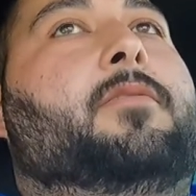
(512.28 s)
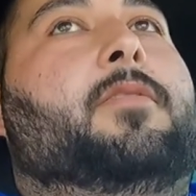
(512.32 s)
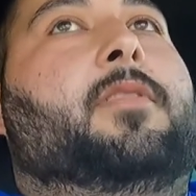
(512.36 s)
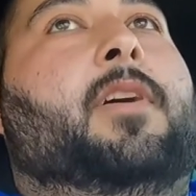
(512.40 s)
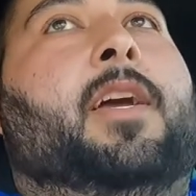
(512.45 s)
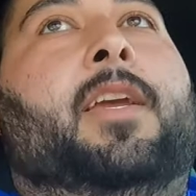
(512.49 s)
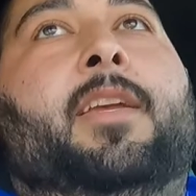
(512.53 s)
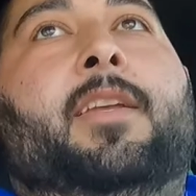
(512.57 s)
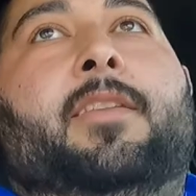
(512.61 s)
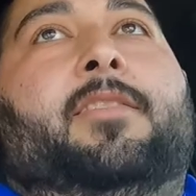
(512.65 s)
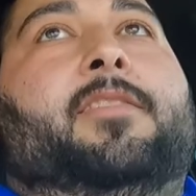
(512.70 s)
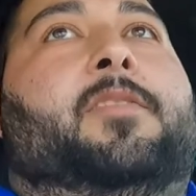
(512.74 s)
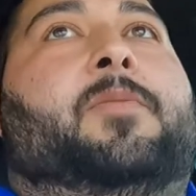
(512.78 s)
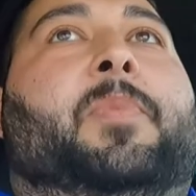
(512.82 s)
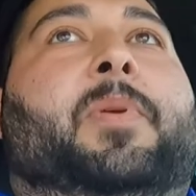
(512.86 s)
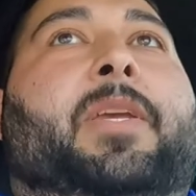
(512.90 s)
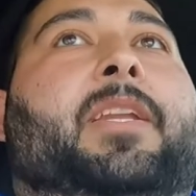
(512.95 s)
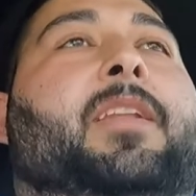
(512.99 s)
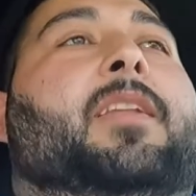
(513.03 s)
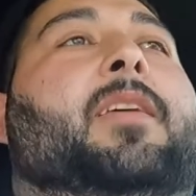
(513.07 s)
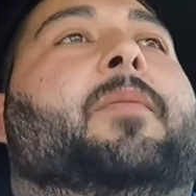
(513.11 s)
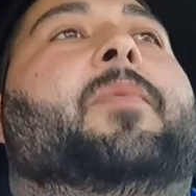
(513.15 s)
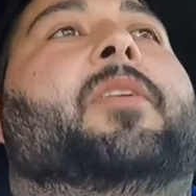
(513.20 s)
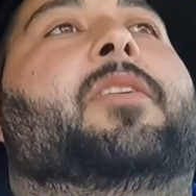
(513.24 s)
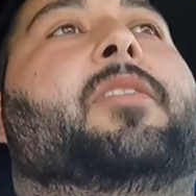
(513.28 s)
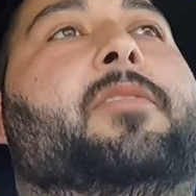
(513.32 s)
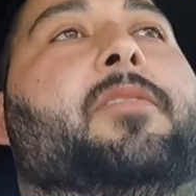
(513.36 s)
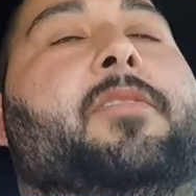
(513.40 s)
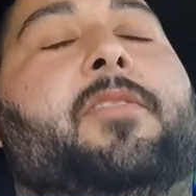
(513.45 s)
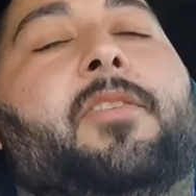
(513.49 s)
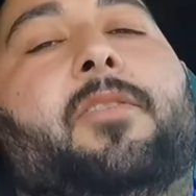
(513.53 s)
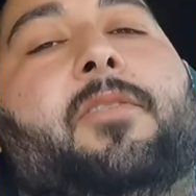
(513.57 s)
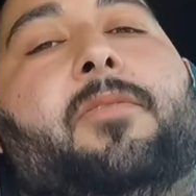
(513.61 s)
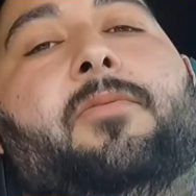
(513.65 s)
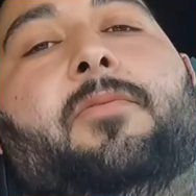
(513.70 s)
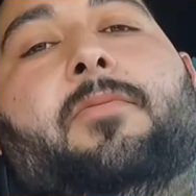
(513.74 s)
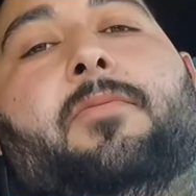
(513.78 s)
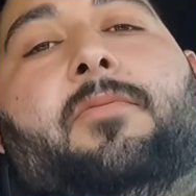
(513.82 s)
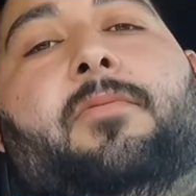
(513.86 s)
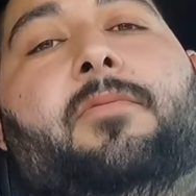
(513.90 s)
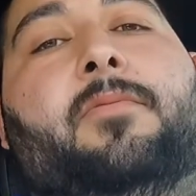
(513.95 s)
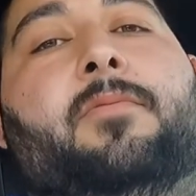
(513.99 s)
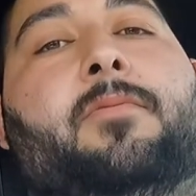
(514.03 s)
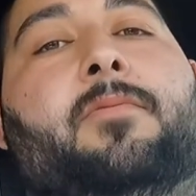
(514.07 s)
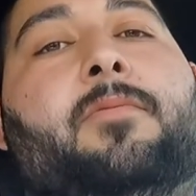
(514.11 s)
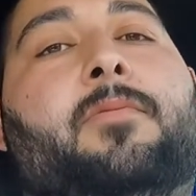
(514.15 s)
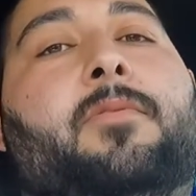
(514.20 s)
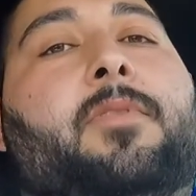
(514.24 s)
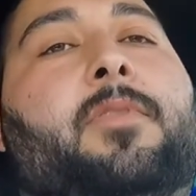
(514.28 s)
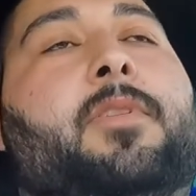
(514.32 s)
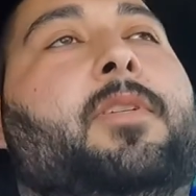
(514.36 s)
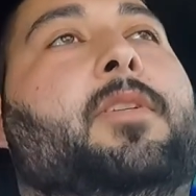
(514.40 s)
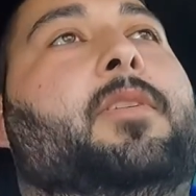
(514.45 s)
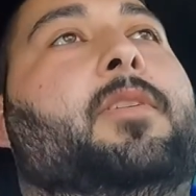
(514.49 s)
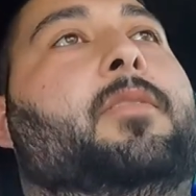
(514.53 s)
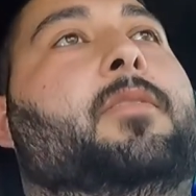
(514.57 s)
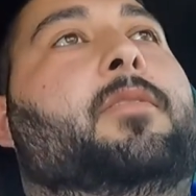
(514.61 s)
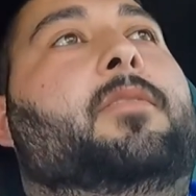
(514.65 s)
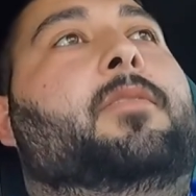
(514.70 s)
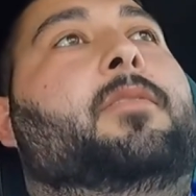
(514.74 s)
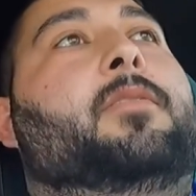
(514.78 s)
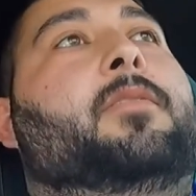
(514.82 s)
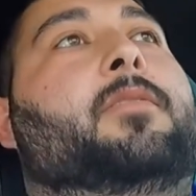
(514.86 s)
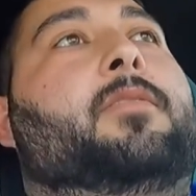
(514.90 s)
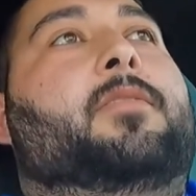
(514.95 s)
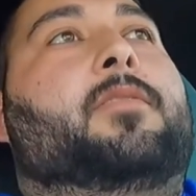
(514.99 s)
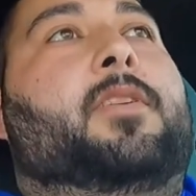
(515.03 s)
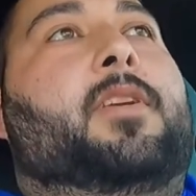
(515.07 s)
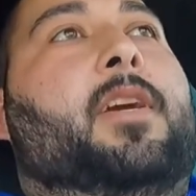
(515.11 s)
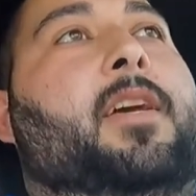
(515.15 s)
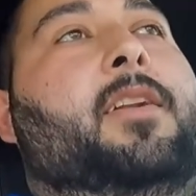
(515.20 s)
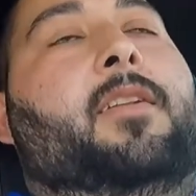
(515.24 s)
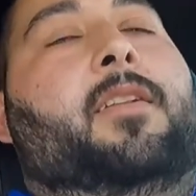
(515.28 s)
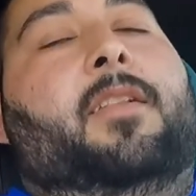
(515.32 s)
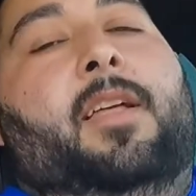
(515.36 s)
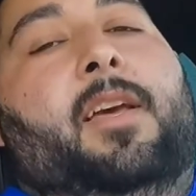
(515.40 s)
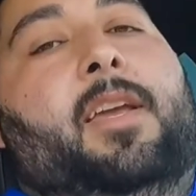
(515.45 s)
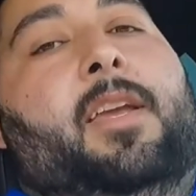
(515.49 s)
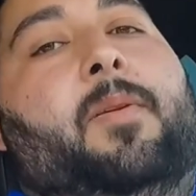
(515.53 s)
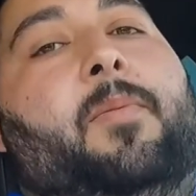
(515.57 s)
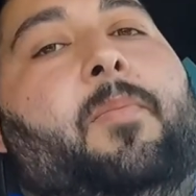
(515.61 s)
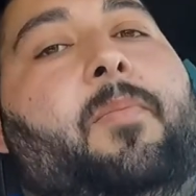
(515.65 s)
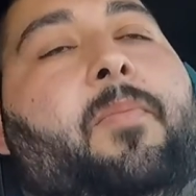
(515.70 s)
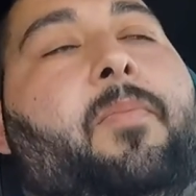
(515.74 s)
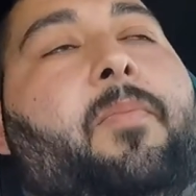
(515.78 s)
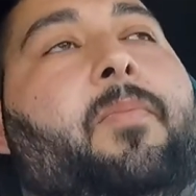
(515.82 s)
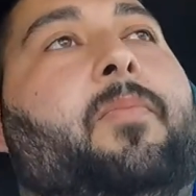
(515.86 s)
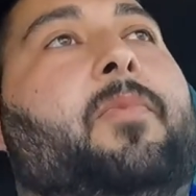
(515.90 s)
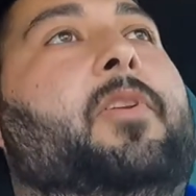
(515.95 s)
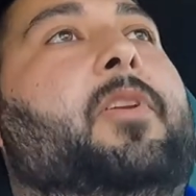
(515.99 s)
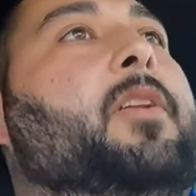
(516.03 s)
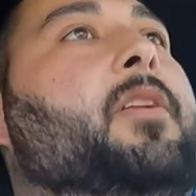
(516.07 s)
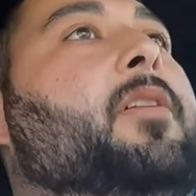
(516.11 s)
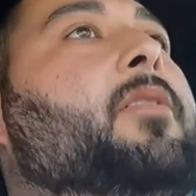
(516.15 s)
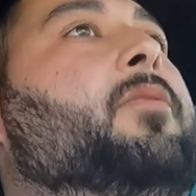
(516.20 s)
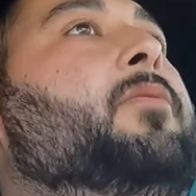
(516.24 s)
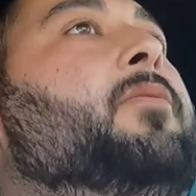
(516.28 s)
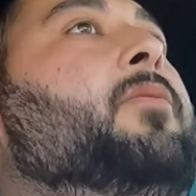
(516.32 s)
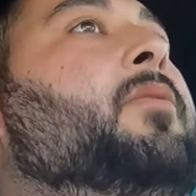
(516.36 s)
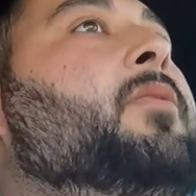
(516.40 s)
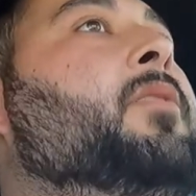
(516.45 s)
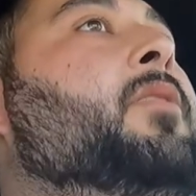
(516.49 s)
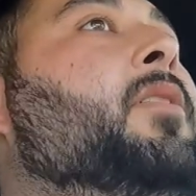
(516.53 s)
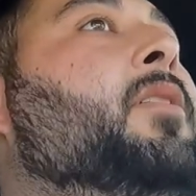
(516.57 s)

I hit the speed limiter, so it's kind of lame, you know.